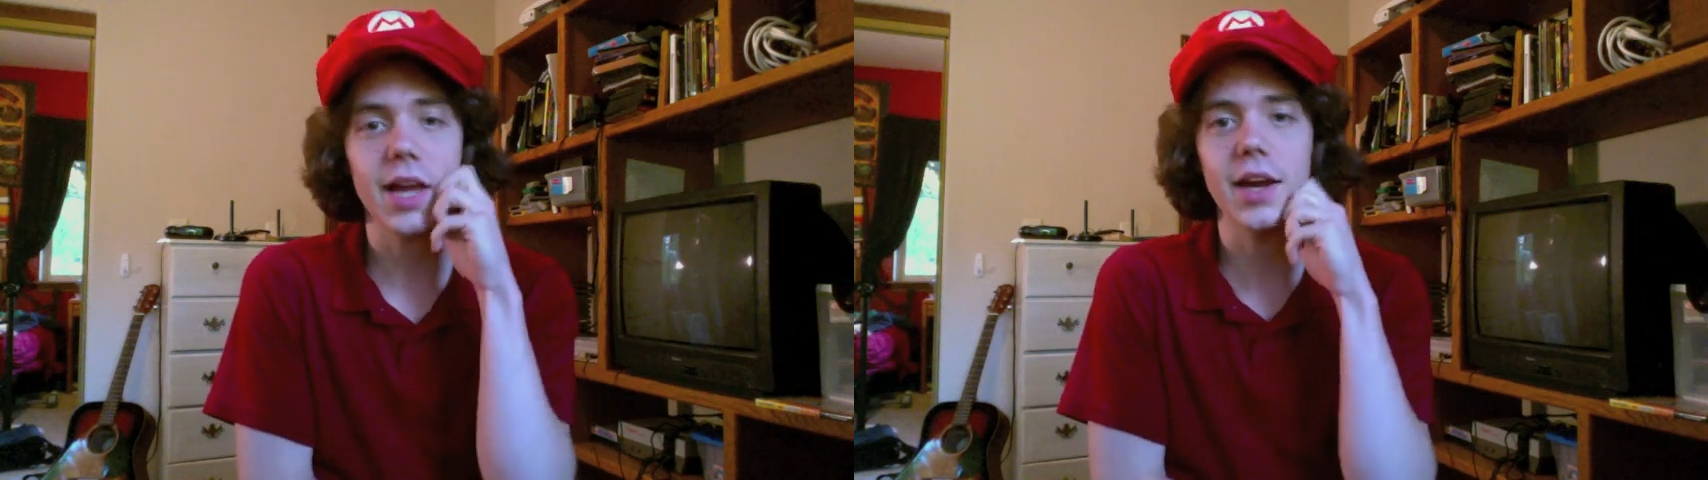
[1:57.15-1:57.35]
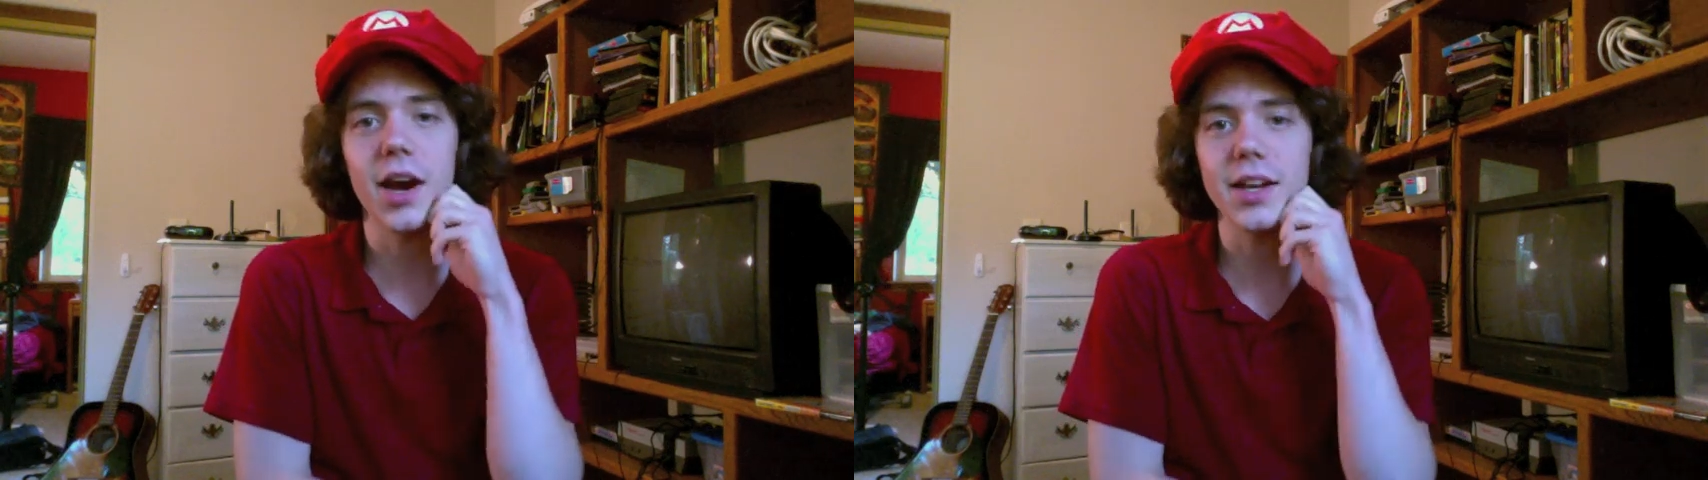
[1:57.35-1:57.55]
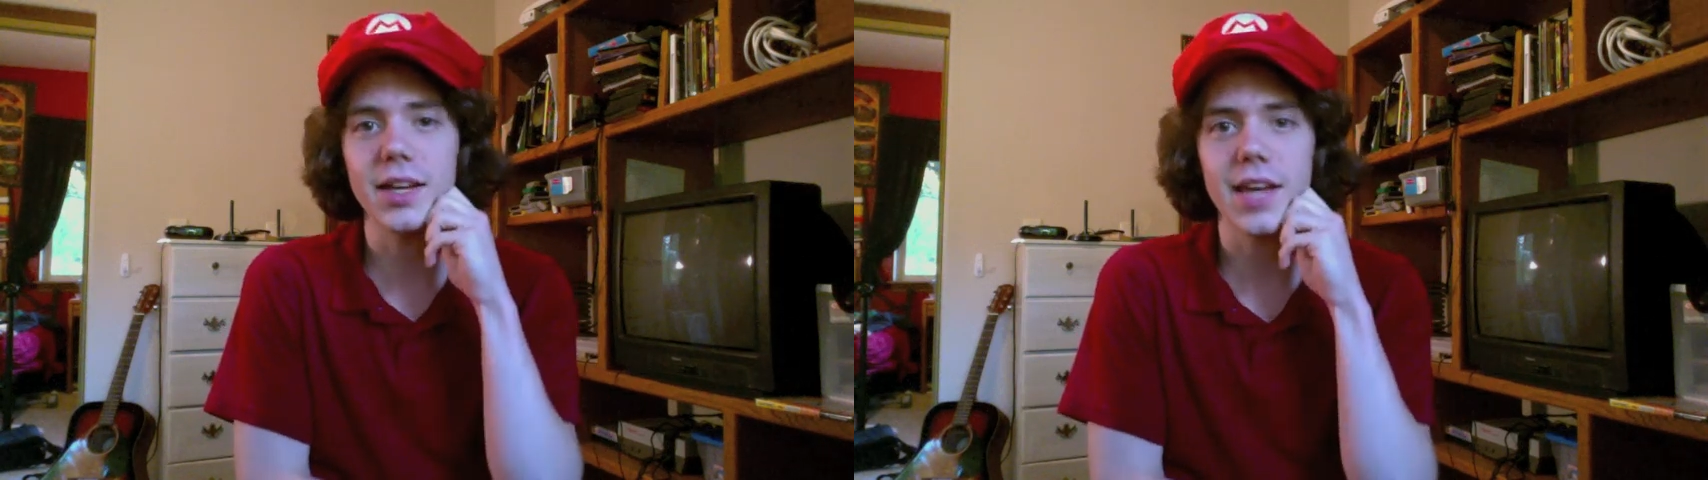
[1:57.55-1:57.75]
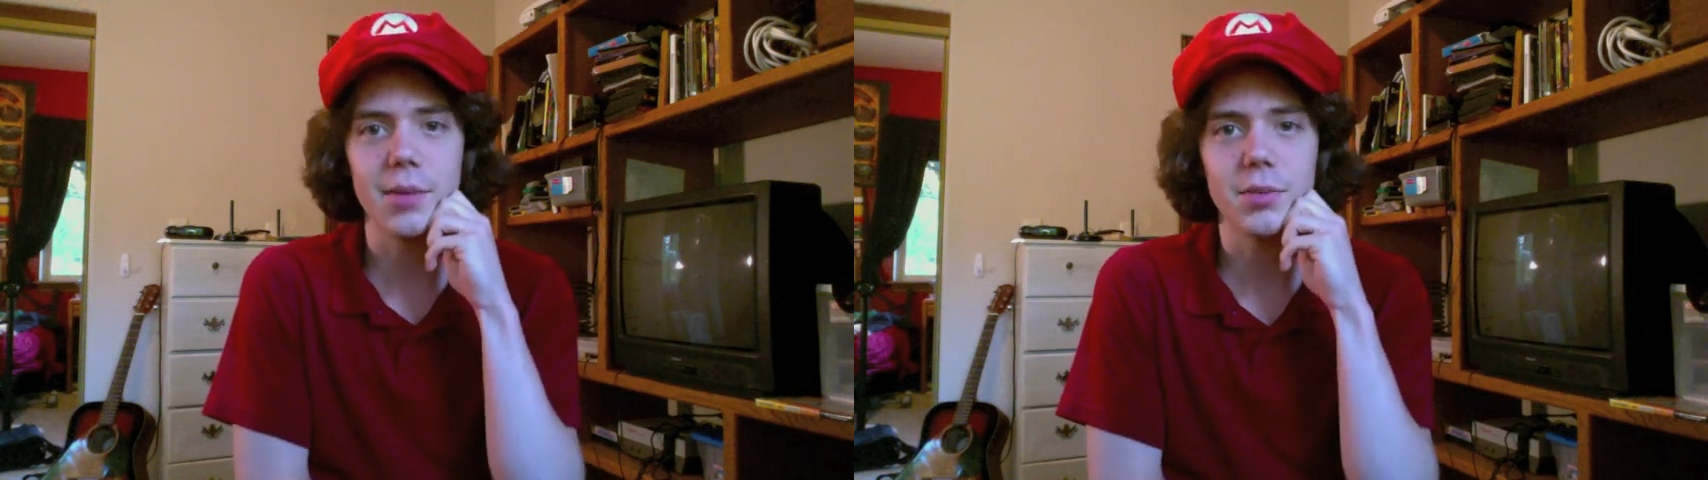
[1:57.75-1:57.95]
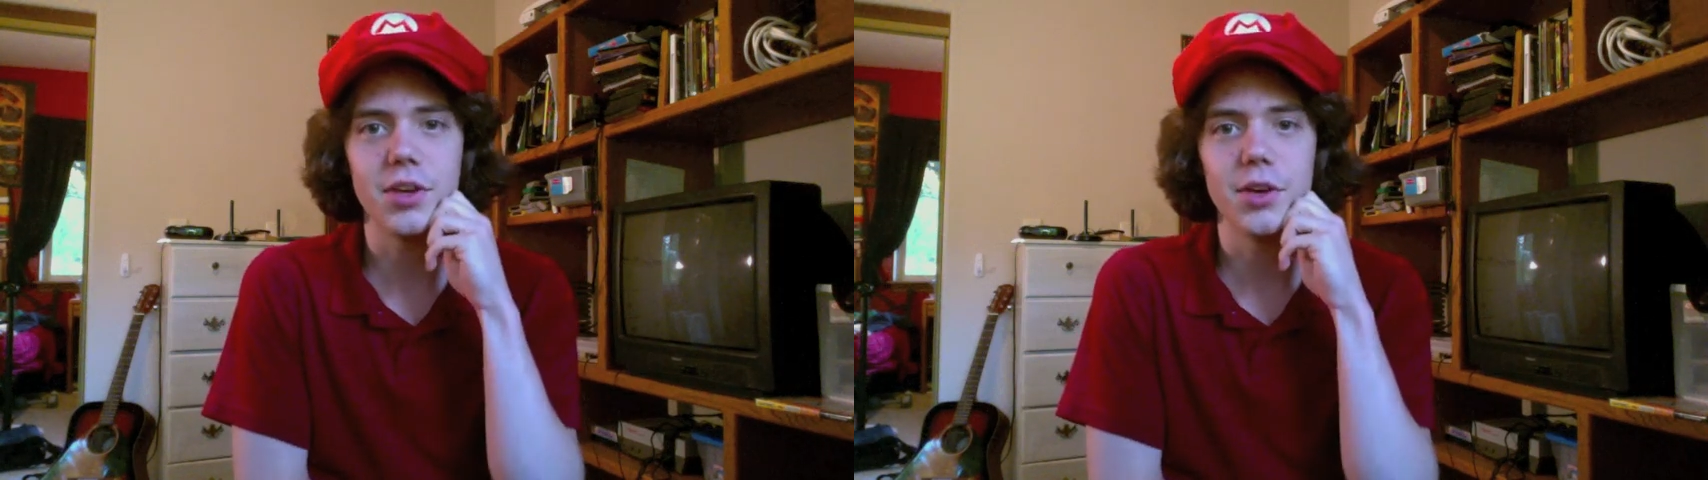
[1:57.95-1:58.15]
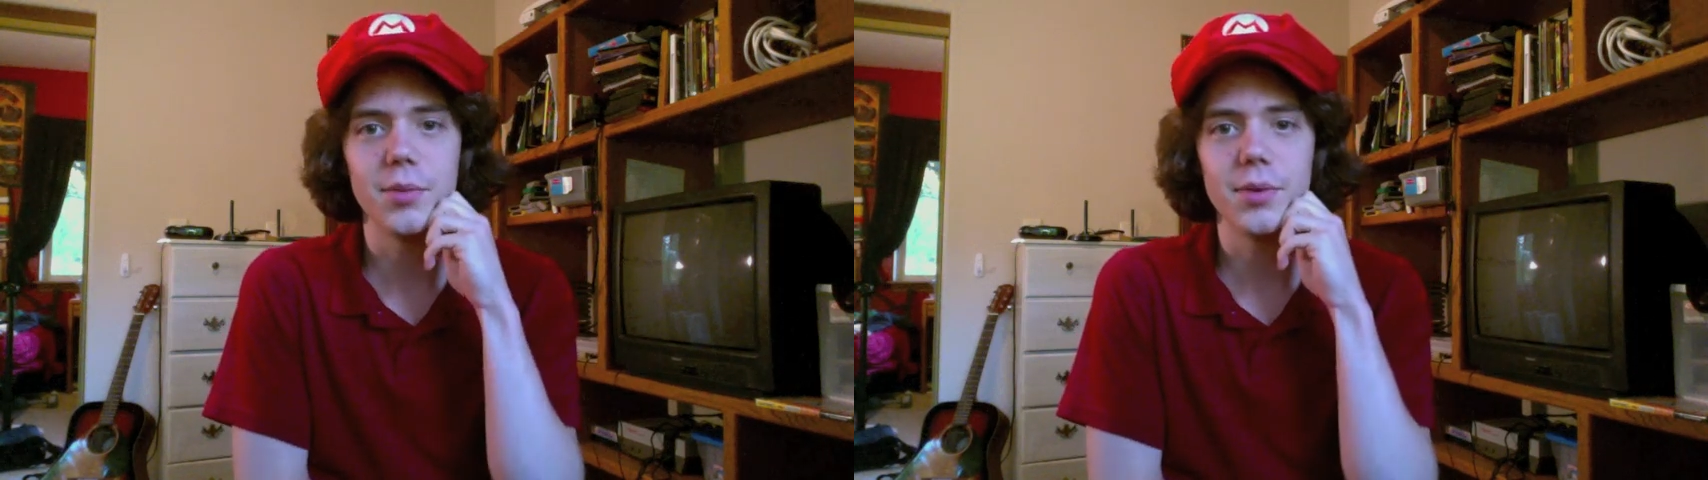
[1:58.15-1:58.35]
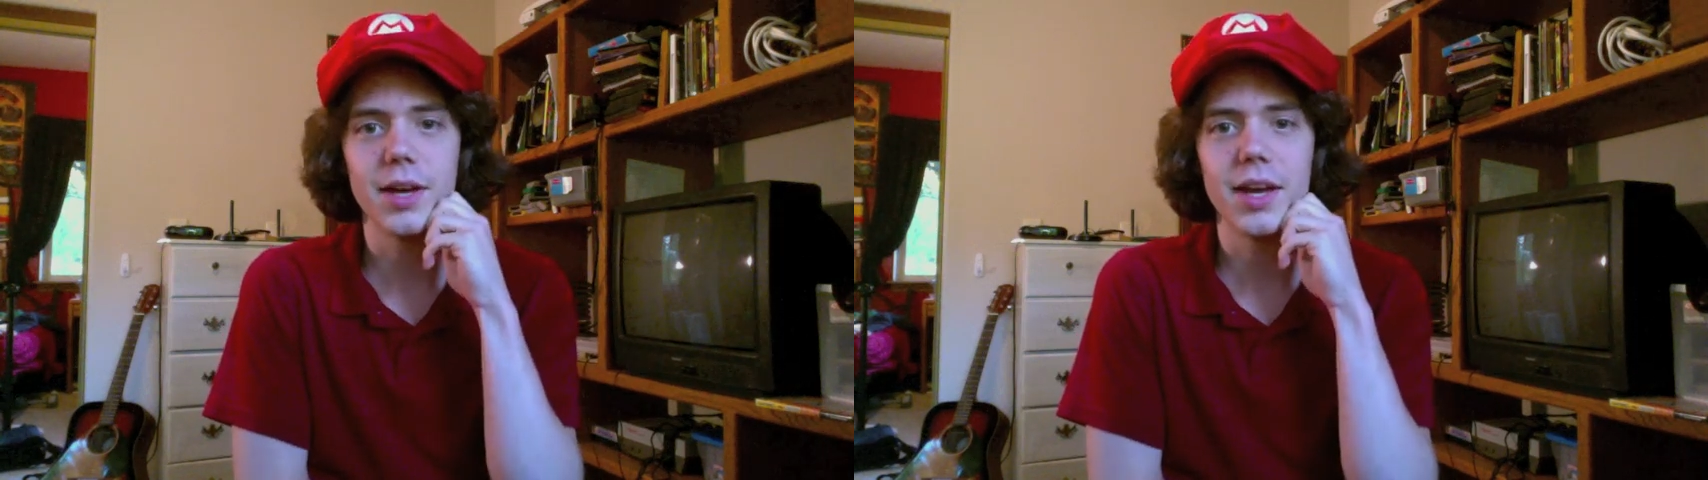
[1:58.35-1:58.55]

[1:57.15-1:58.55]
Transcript: I got a GameCube,